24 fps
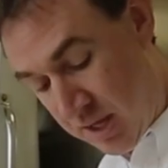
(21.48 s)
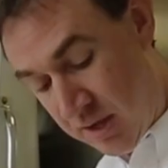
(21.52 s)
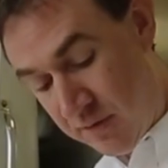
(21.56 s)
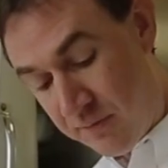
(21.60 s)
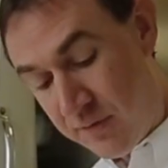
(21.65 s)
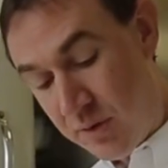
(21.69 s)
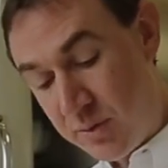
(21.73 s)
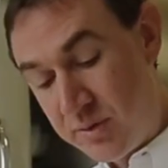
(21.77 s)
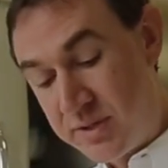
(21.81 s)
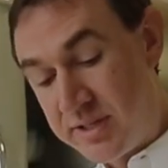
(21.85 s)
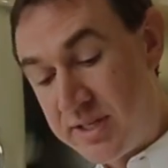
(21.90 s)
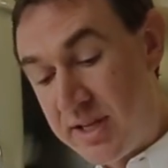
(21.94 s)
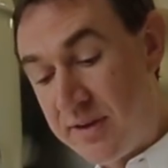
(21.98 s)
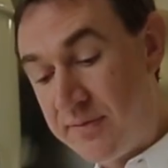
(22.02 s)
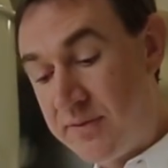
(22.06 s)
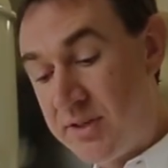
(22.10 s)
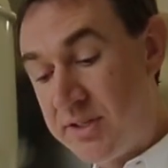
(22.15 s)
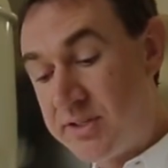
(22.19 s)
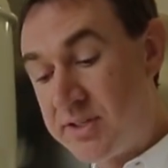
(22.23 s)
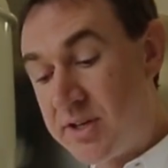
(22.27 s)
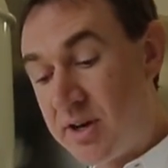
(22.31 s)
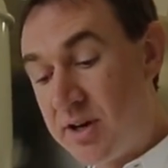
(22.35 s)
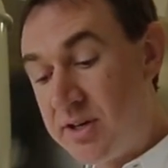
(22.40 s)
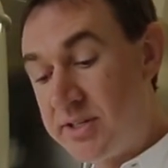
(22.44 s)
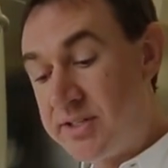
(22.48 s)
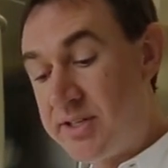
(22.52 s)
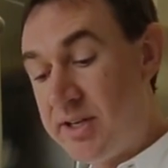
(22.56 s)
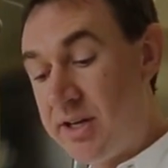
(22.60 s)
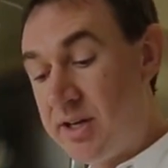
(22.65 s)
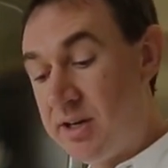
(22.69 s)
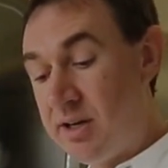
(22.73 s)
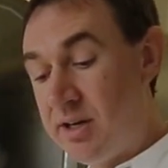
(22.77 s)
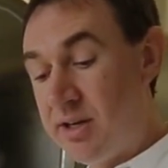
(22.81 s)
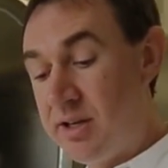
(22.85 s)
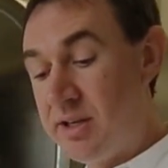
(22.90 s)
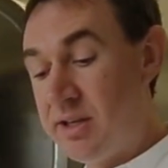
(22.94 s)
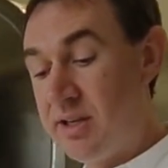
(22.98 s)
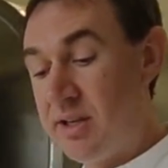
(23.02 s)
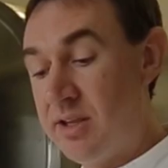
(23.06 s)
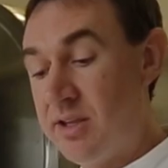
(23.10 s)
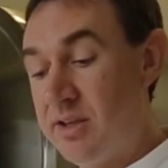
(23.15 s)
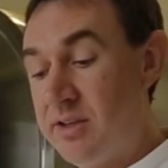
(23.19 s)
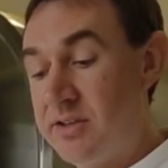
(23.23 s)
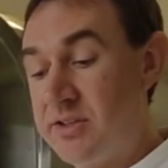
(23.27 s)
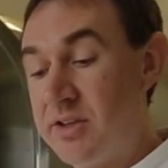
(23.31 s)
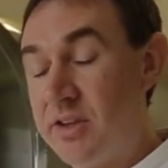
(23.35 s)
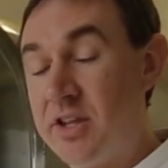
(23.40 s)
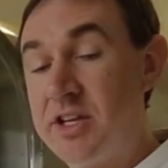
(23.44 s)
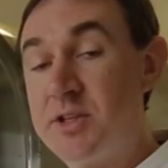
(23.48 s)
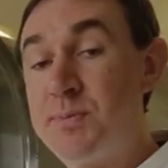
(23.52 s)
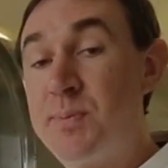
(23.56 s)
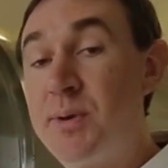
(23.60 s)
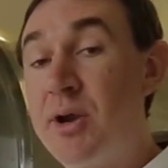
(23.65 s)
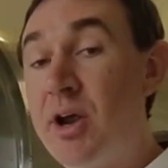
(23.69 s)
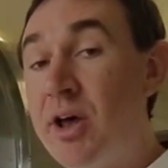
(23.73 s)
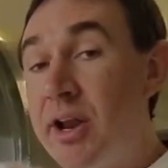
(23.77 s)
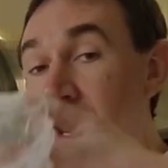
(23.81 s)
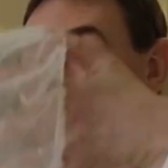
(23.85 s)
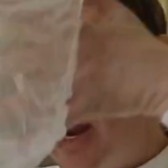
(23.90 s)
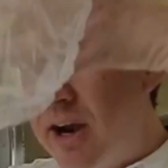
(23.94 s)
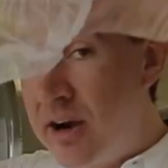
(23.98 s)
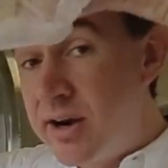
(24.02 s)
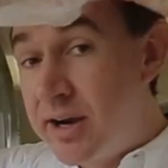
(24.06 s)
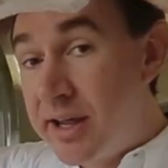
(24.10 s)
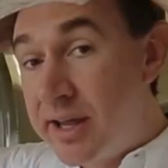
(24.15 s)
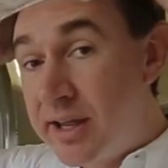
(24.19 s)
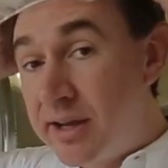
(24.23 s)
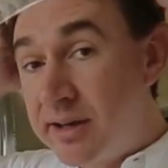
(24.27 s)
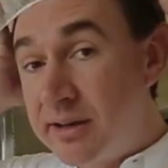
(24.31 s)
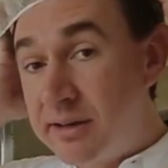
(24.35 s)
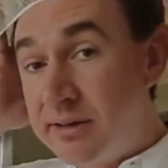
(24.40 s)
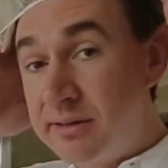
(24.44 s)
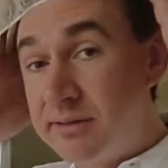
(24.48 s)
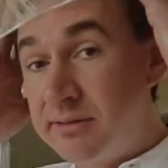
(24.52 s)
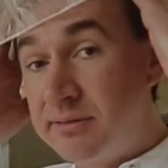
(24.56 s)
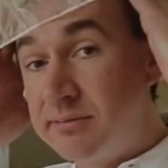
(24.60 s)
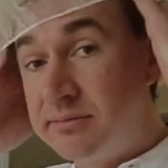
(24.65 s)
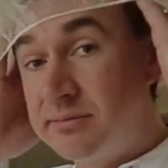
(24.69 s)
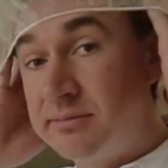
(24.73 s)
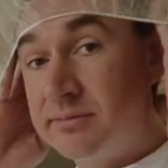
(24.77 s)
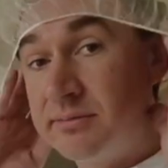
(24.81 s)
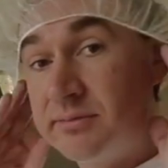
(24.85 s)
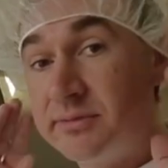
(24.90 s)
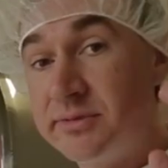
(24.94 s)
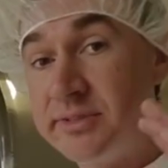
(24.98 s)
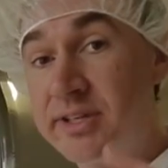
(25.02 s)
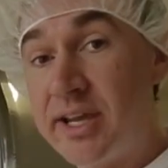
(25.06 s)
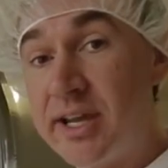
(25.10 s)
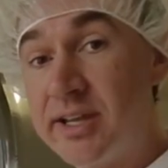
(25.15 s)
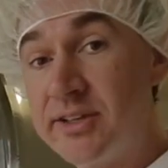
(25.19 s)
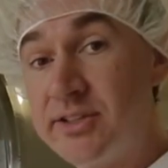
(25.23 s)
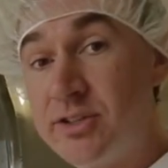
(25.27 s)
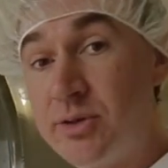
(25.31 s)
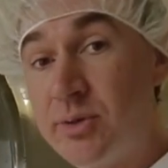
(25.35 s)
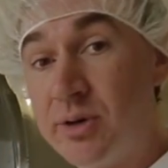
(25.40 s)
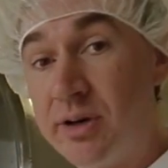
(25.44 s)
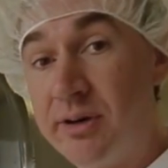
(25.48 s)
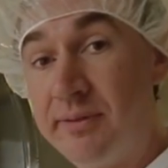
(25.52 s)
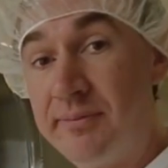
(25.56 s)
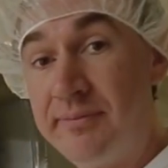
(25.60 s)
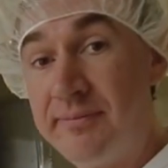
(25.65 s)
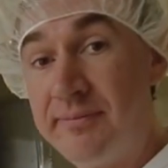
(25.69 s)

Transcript: Food safety starts here, so let's put on a hairnet, take a tour.